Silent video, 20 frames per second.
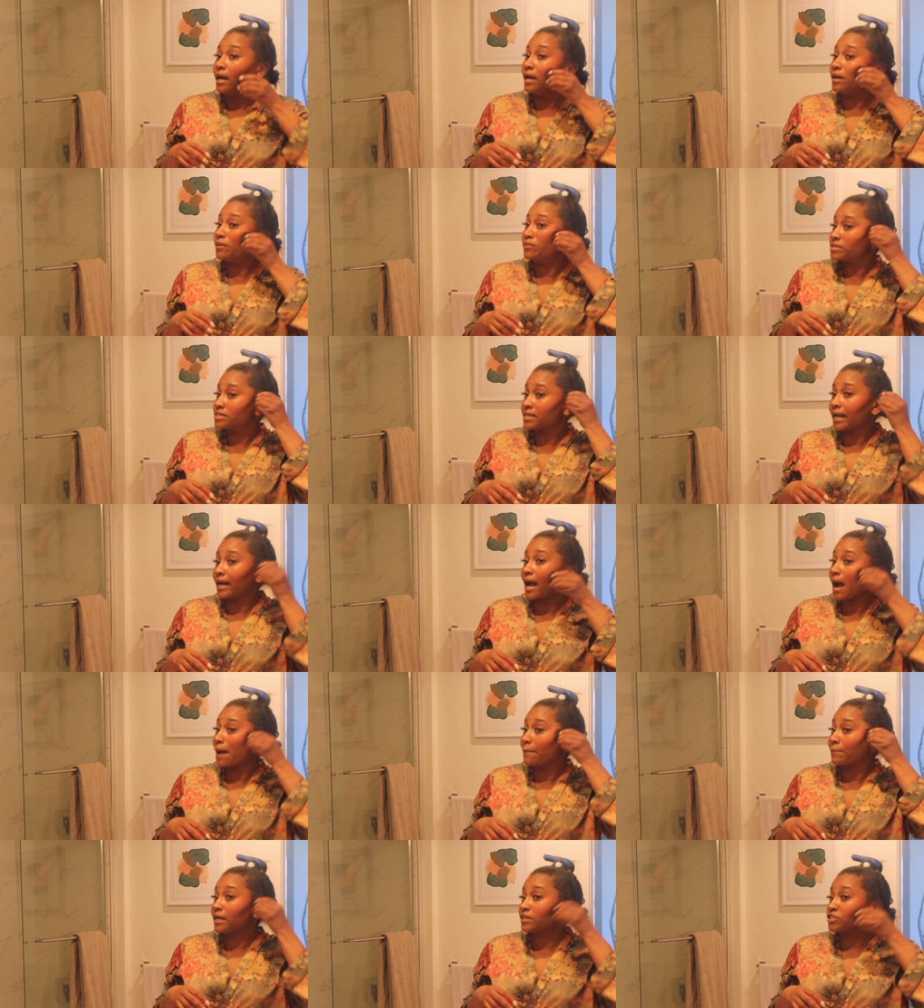It was like,
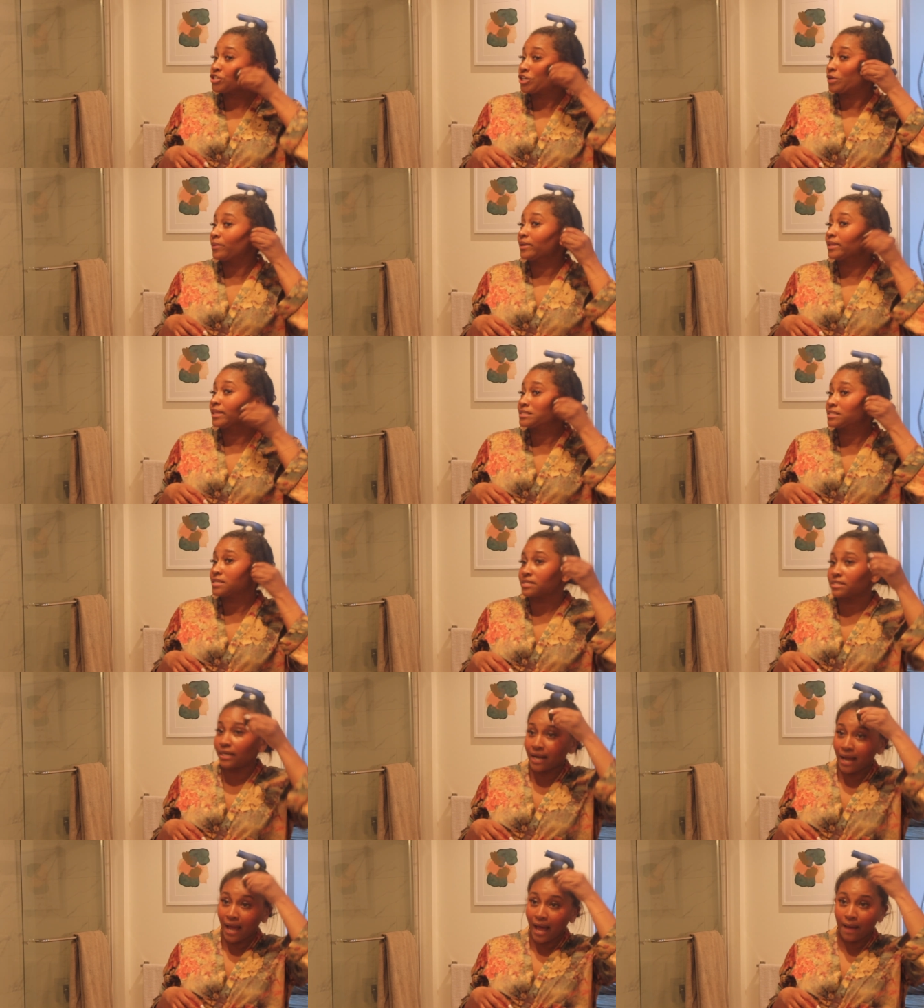I'm not sure when this is
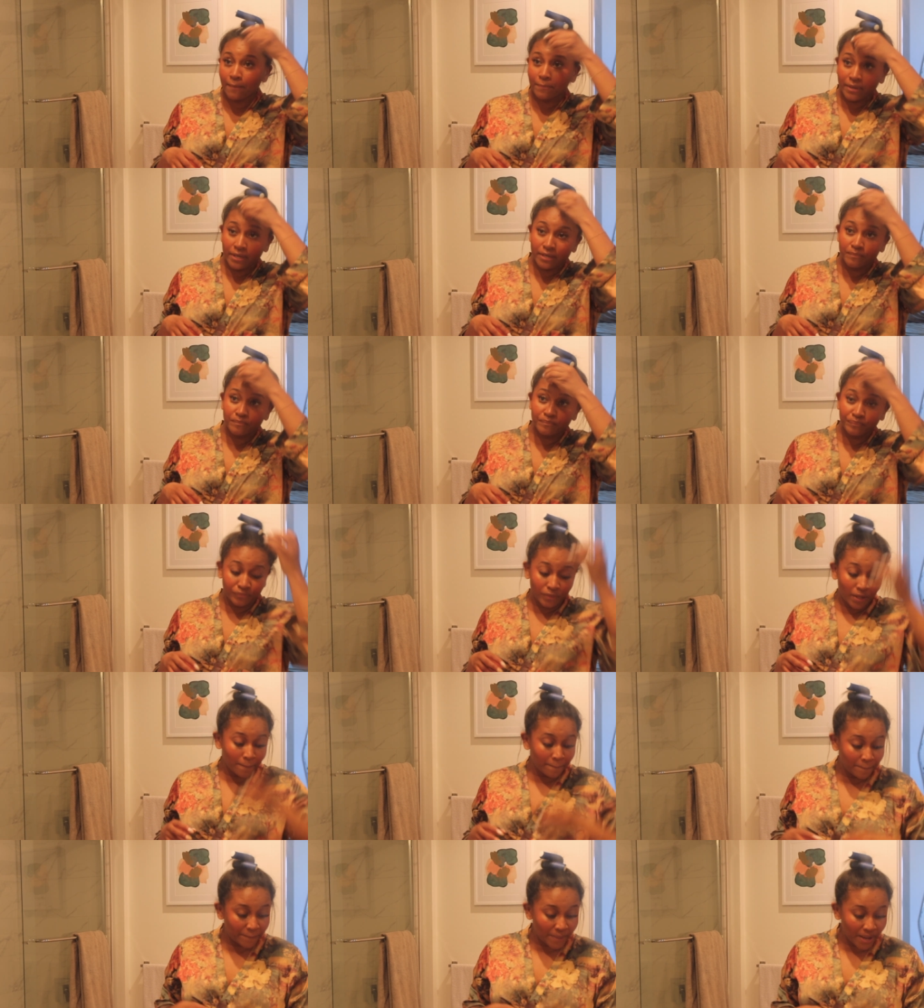gonna happen,
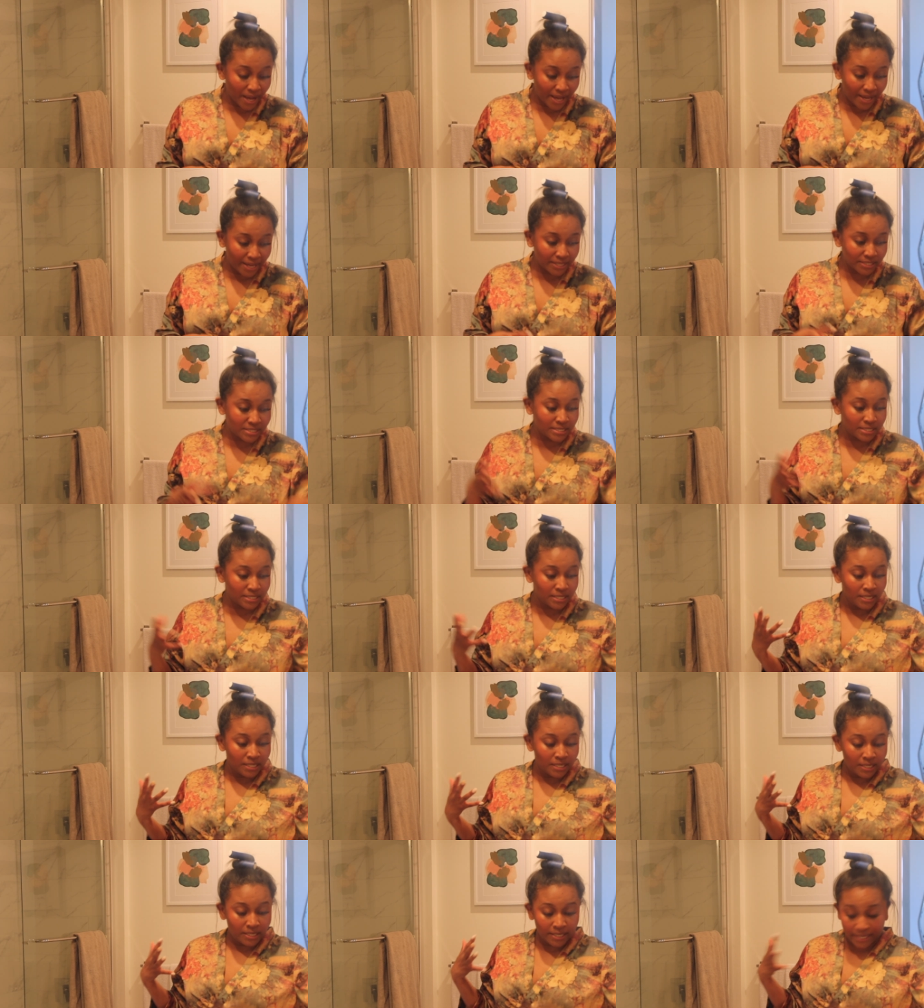but
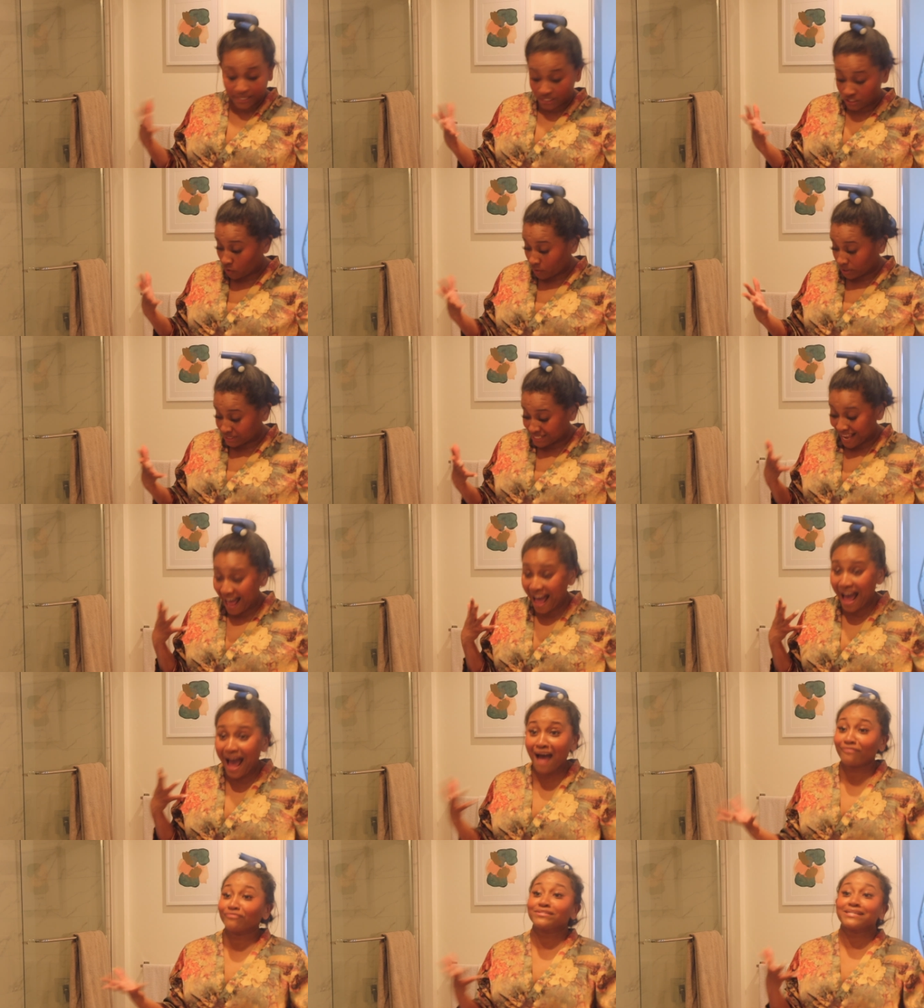it's going to
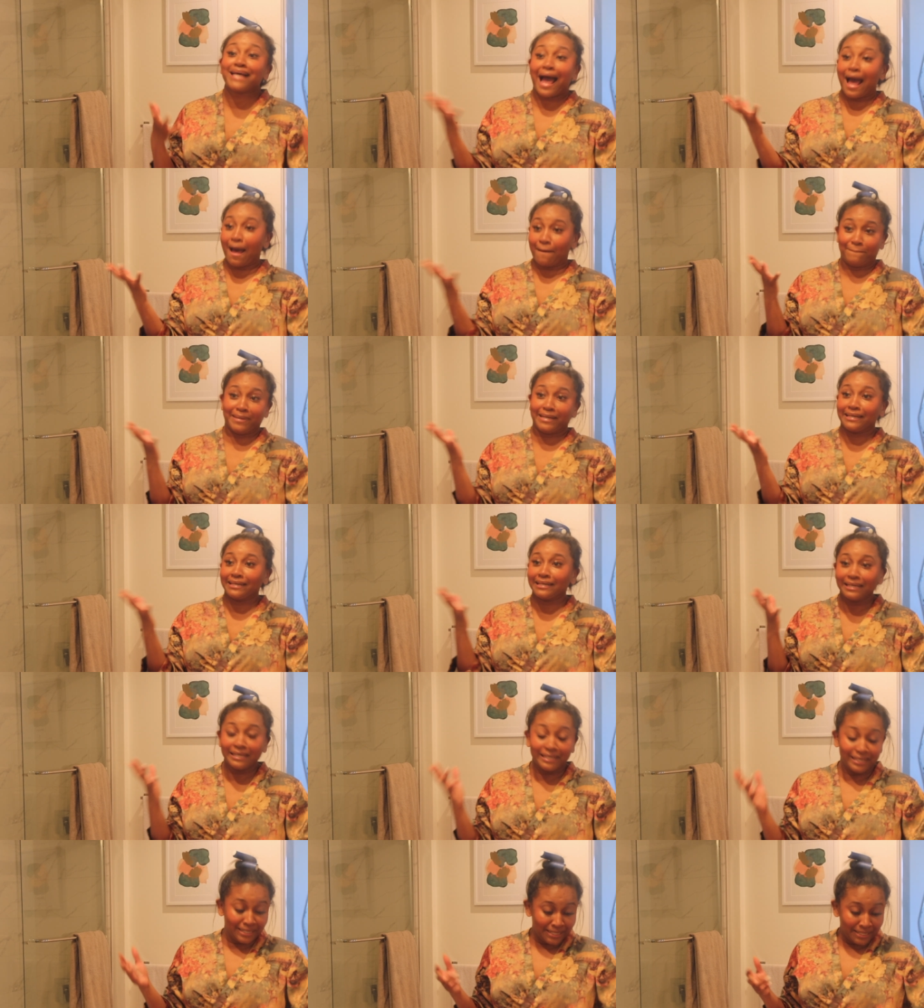have to happen
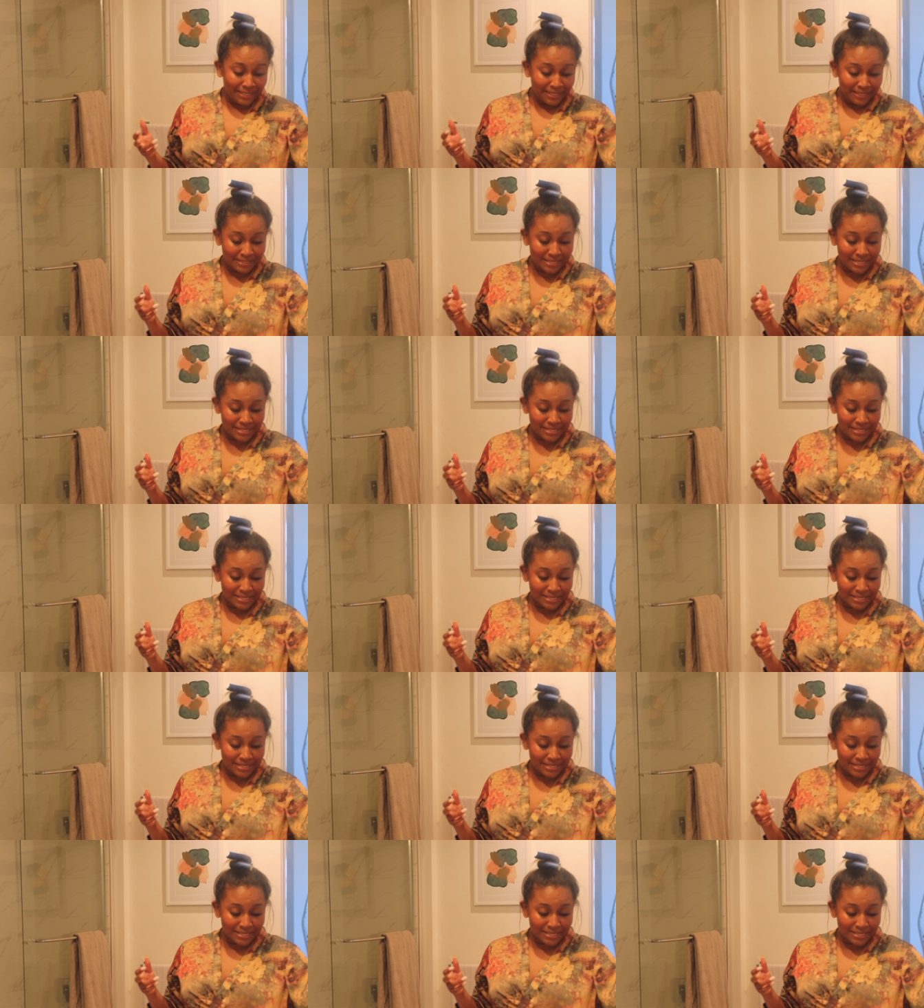to